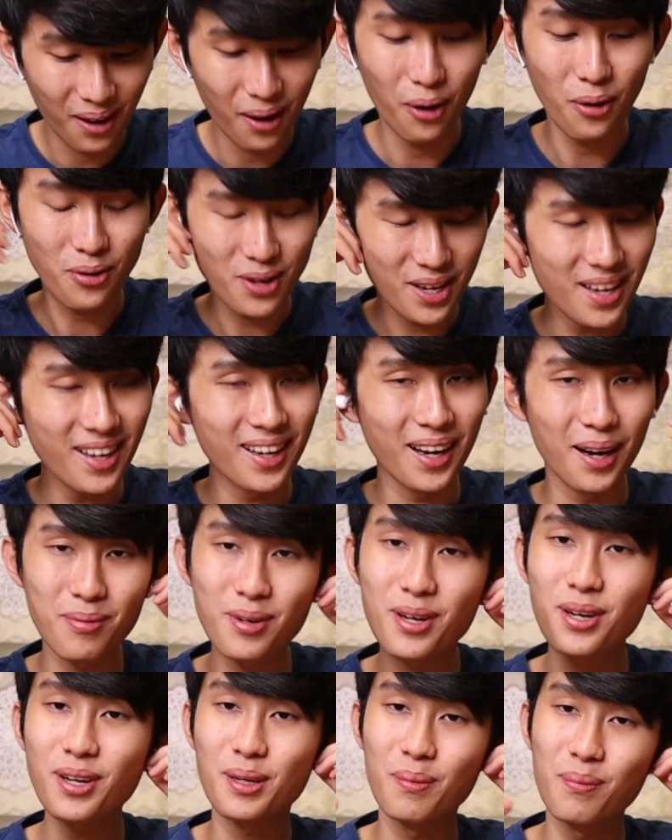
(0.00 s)
Okay, I'm
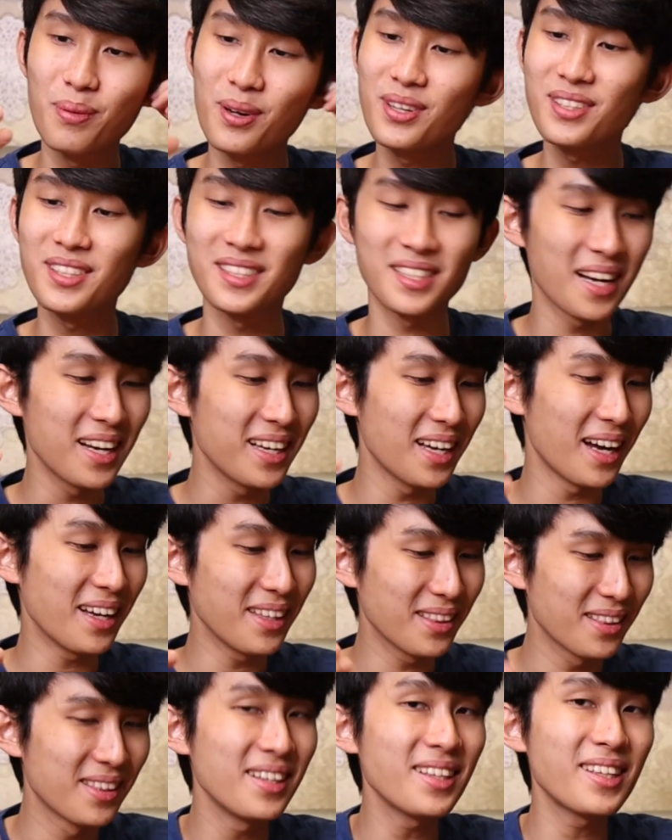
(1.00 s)
gonna compare this.
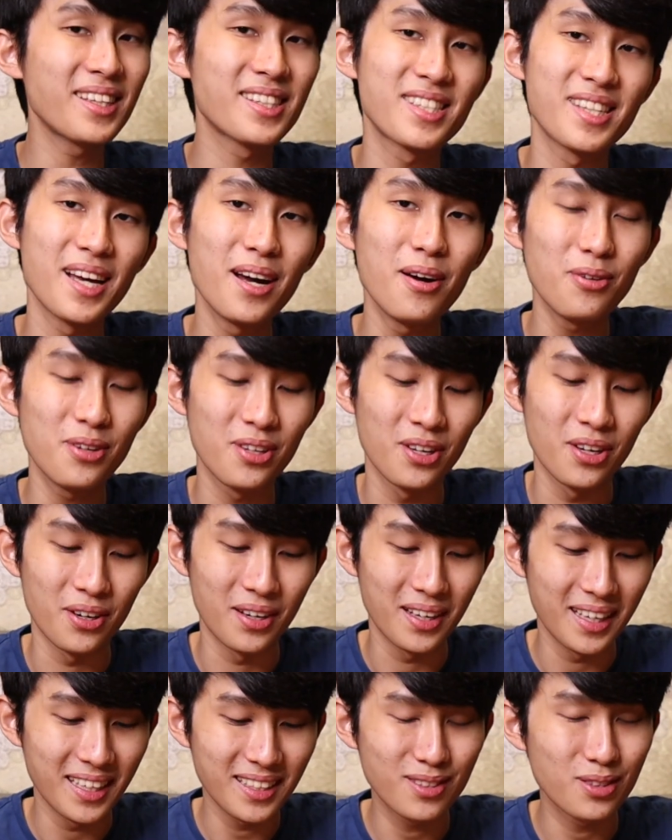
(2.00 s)
I dig the sound
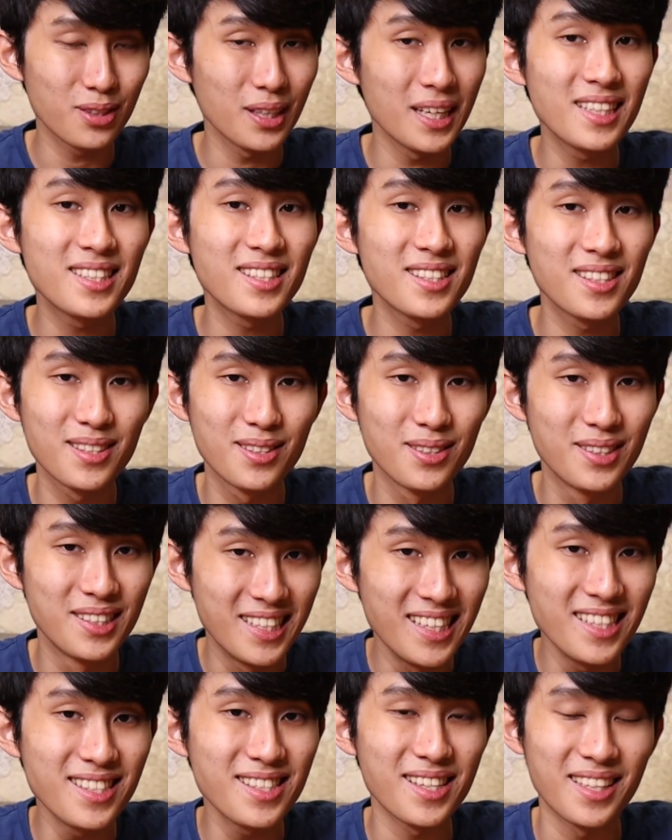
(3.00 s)
here. It's
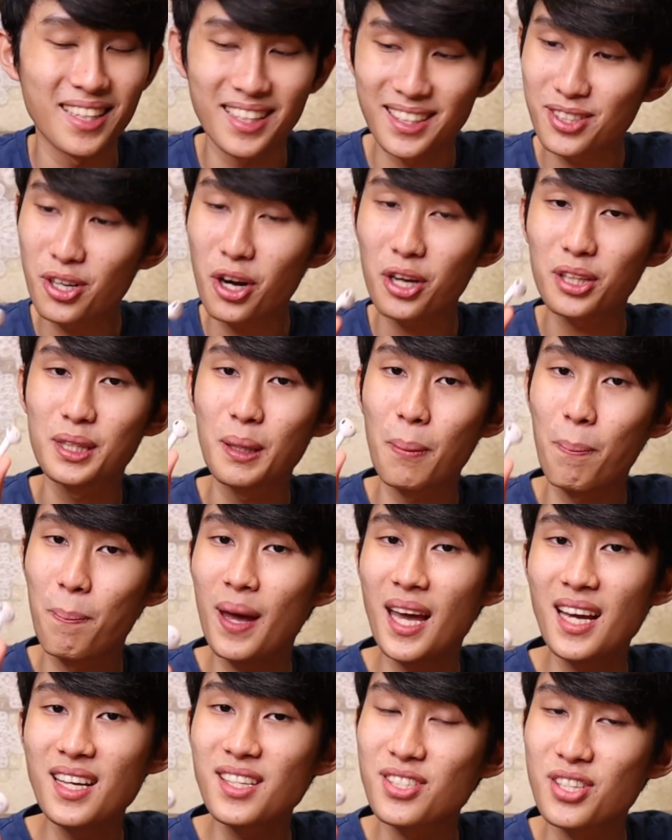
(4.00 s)
decent. It's got the
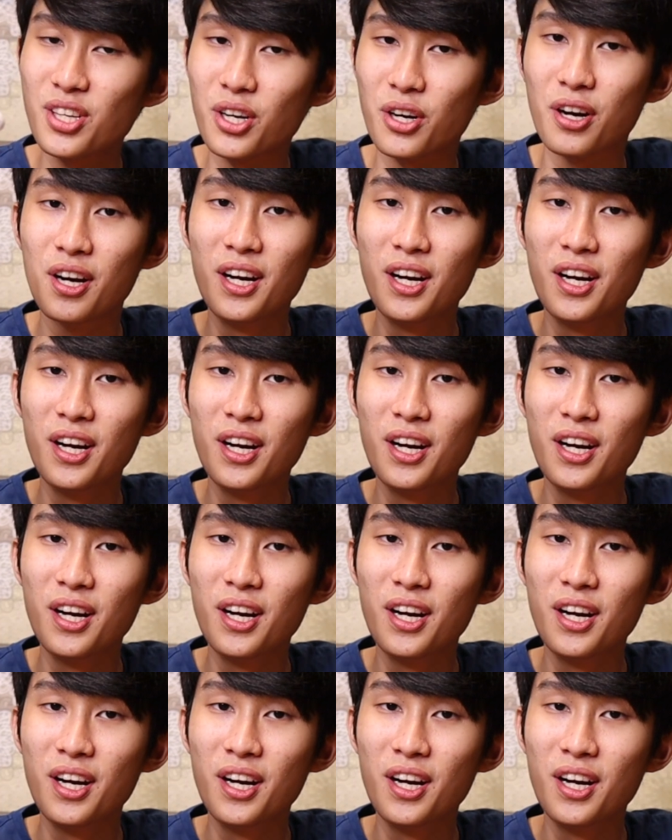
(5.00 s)
bass here.